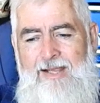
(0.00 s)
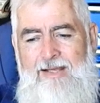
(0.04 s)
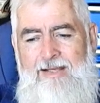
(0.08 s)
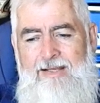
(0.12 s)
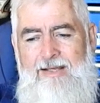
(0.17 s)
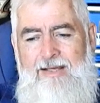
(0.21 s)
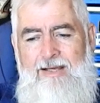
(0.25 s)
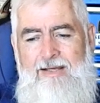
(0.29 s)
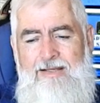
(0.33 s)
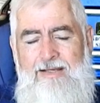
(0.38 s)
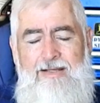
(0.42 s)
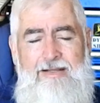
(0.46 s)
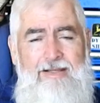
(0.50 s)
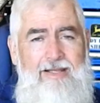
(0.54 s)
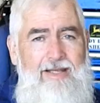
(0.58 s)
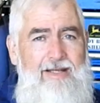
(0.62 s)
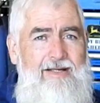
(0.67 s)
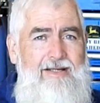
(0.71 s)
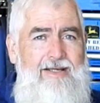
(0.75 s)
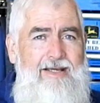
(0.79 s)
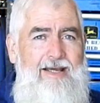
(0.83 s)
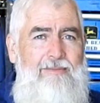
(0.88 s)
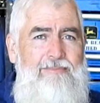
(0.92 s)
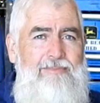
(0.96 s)
you
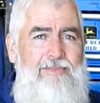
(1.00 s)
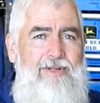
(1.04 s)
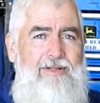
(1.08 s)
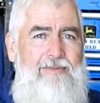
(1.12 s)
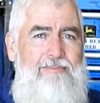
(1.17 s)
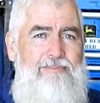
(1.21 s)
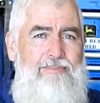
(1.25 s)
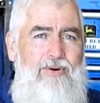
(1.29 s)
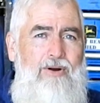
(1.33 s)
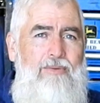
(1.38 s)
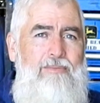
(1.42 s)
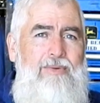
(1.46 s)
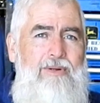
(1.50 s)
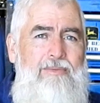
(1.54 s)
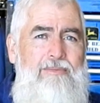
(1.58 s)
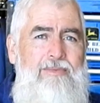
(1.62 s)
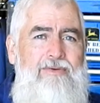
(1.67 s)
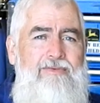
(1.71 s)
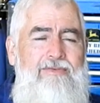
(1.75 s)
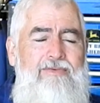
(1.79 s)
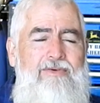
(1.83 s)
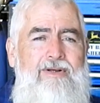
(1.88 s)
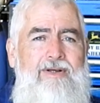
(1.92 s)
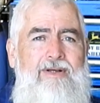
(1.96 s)
then come to the problem
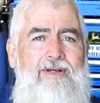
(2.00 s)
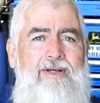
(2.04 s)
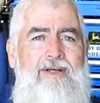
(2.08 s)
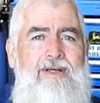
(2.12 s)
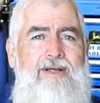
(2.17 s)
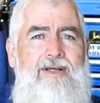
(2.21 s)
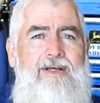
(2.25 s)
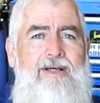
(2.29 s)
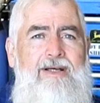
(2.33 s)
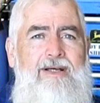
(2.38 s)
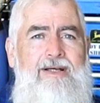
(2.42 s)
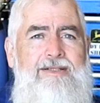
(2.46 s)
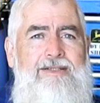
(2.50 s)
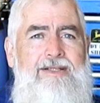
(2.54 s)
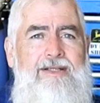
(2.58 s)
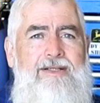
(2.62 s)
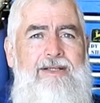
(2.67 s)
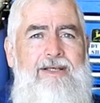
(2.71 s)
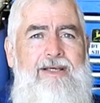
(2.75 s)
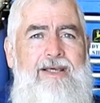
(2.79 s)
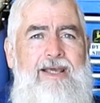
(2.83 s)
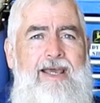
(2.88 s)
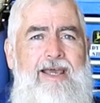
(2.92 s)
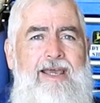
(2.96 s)
of, is
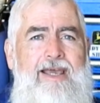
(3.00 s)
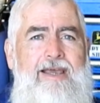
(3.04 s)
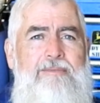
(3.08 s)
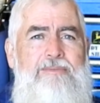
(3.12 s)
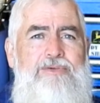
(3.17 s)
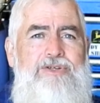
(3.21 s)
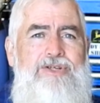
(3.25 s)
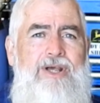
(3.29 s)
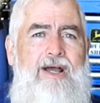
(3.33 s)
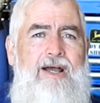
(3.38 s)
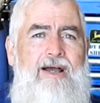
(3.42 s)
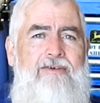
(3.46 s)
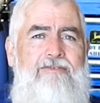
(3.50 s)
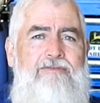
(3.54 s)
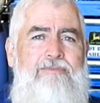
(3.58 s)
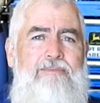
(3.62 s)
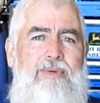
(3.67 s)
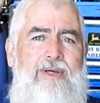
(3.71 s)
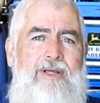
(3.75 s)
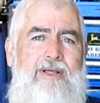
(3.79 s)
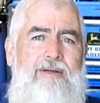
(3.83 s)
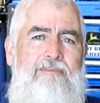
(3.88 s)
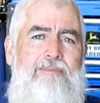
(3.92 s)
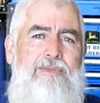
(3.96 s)
it the
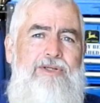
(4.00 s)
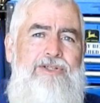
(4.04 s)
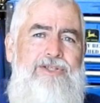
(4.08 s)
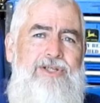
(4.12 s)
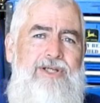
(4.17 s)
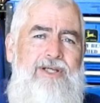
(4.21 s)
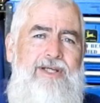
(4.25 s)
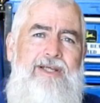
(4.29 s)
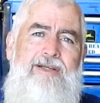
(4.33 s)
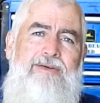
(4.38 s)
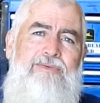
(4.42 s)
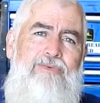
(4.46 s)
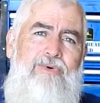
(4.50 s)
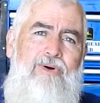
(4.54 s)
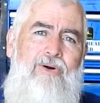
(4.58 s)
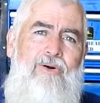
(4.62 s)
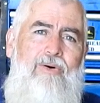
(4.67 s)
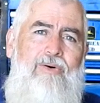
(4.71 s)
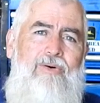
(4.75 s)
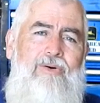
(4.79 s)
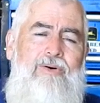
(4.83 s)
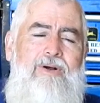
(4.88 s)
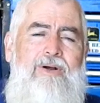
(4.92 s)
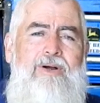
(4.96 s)
camshaft being machined
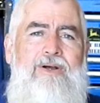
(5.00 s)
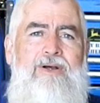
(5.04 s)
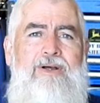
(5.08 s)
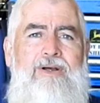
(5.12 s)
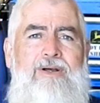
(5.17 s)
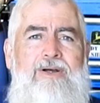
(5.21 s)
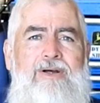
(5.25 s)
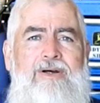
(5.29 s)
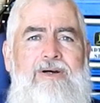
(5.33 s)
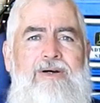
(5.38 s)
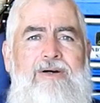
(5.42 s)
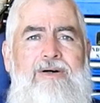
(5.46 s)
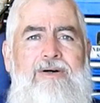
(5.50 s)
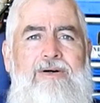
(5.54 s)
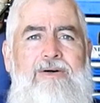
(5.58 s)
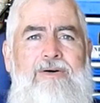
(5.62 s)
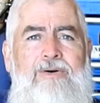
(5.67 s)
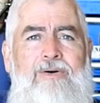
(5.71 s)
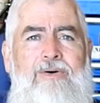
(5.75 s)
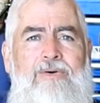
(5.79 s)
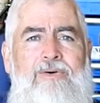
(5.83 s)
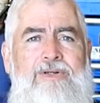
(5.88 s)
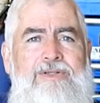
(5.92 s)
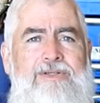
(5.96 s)
wrong,
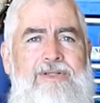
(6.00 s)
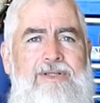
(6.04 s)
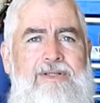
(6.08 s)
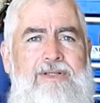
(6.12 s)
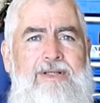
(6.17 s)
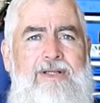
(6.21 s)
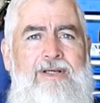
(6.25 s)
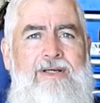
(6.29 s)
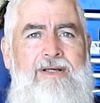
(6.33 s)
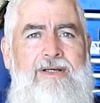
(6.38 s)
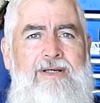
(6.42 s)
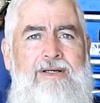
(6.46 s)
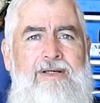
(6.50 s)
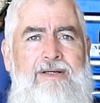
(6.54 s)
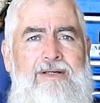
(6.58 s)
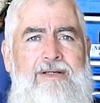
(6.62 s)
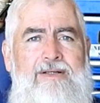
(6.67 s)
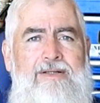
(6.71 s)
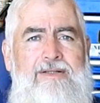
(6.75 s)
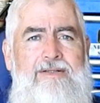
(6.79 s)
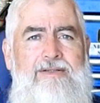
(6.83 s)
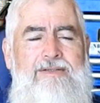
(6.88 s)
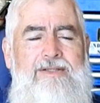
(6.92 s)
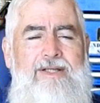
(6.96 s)
or is it the
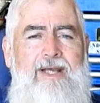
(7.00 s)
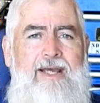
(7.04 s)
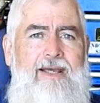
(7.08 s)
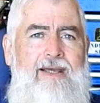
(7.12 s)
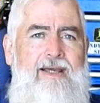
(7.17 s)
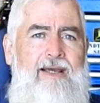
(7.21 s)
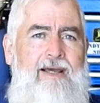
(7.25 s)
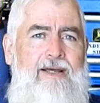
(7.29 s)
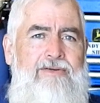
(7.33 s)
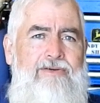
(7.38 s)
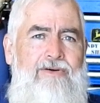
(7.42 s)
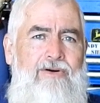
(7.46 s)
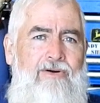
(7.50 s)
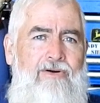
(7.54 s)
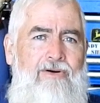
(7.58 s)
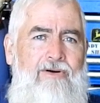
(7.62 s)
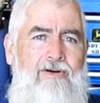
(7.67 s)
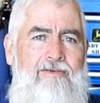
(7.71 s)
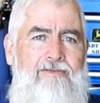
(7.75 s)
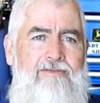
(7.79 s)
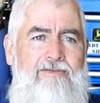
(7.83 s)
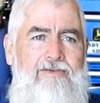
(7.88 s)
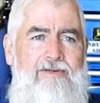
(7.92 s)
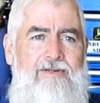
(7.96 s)
tacho
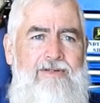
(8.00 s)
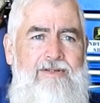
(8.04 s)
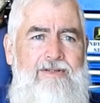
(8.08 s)
drive